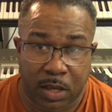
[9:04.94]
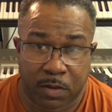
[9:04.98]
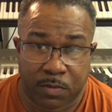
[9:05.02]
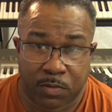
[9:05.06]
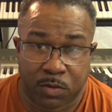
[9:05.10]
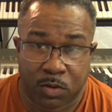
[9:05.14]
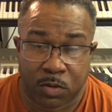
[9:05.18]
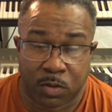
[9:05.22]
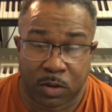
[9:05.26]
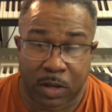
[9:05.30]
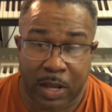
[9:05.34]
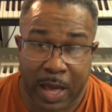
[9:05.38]

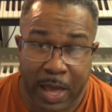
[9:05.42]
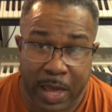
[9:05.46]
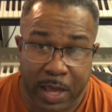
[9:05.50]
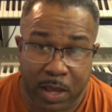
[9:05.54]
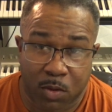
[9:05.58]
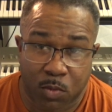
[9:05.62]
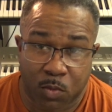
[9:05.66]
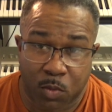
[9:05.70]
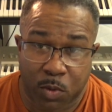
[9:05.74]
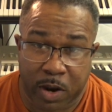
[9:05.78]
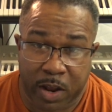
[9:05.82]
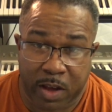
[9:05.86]
If you
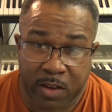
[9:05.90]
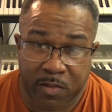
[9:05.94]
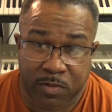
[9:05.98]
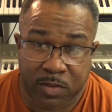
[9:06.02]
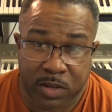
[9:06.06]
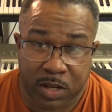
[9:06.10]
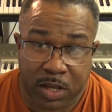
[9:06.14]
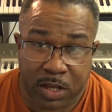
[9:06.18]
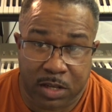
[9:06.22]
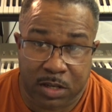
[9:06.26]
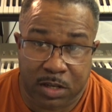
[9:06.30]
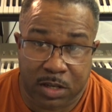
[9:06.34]
like what
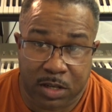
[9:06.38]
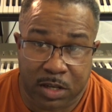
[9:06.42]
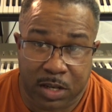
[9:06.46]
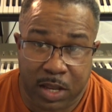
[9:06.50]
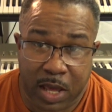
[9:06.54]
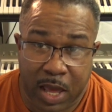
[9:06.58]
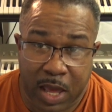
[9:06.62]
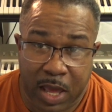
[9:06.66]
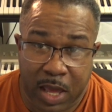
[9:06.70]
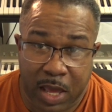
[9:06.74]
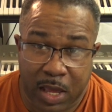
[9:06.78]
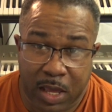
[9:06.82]
I've done
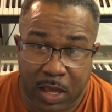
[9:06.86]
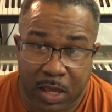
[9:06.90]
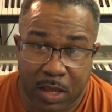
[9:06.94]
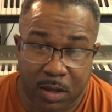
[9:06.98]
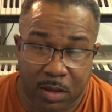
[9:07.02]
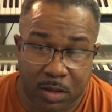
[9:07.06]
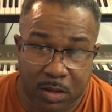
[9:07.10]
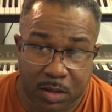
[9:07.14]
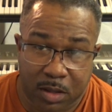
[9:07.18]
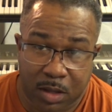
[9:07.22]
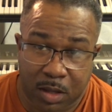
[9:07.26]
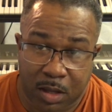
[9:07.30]

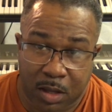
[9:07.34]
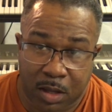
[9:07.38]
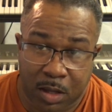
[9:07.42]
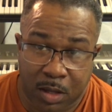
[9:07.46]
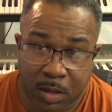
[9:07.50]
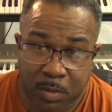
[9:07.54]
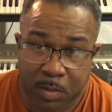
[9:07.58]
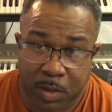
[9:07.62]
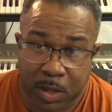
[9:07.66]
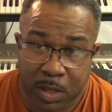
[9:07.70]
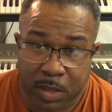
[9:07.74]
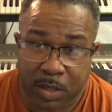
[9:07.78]
today,
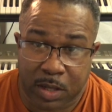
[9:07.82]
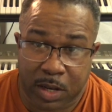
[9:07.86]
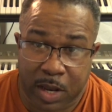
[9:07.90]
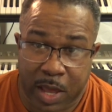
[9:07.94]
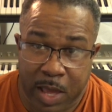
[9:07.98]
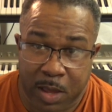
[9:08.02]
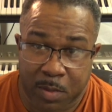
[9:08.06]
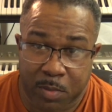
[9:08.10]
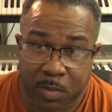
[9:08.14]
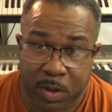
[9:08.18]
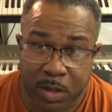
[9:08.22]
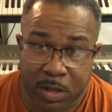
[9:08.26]
hit the
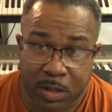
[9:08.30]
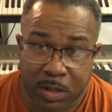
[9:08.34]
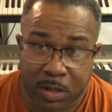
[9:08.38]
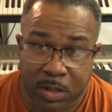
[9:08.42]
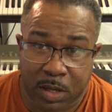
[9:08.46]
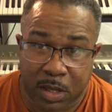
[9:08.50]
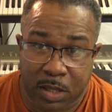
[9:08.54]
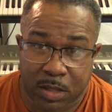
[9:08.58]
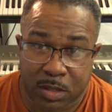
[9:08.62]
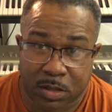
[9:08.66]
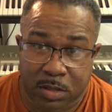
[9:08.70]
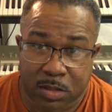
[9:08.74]
like
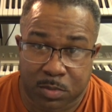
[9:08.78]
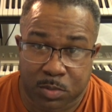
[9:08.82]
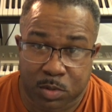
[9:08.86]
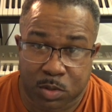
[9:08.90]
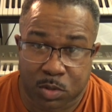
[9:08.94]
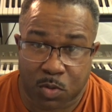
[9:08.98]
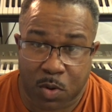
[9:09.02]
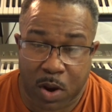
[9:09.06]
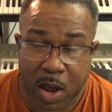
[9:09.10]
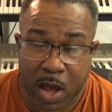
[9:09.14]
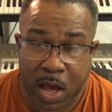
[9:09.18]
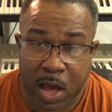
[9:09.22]
button, hit the
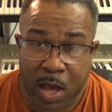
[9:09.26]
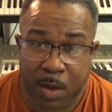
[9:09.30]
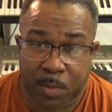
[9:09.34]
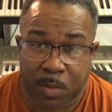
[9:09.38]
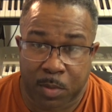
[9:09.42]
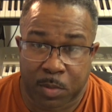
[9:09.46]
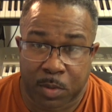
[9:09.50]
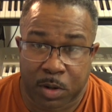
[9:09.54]
subscribe.